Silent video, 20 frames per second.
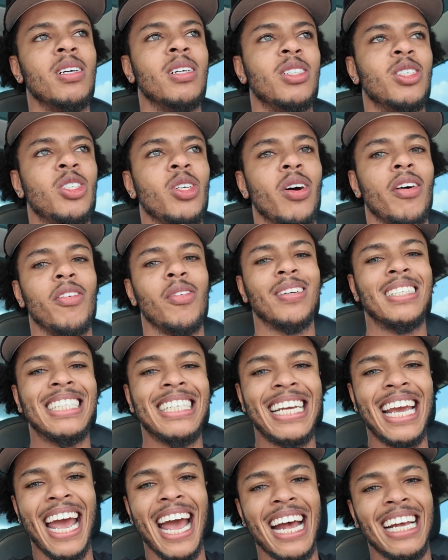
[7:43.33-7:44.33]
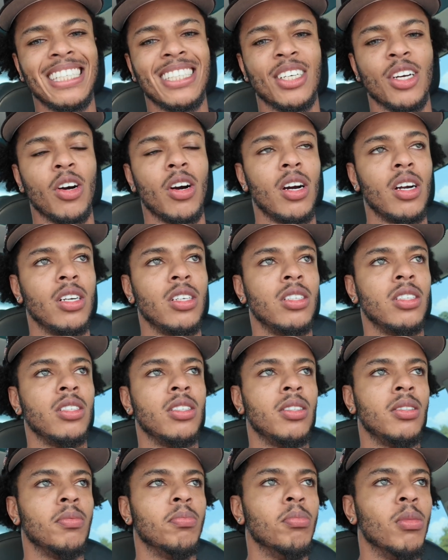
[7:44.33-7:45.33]
So if it was a gas car,
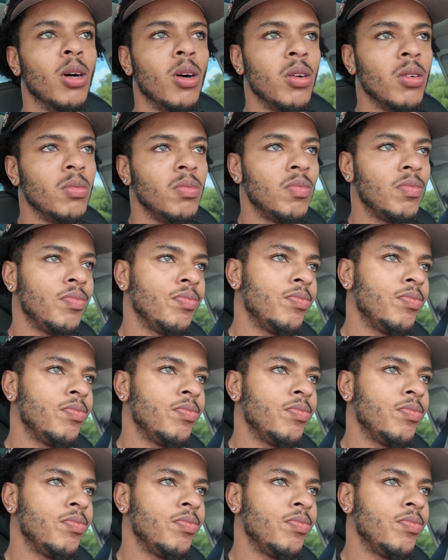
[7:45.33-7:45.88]
boom,